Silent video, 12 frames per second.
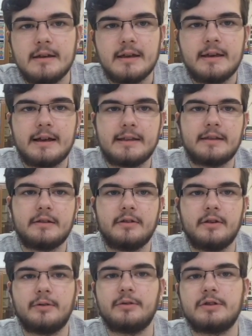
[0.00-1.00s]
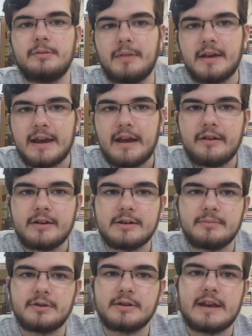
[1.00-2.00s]
and they don't know who's the main
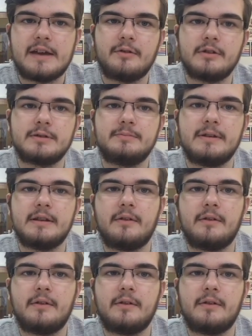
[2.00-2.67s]
character because everyone's been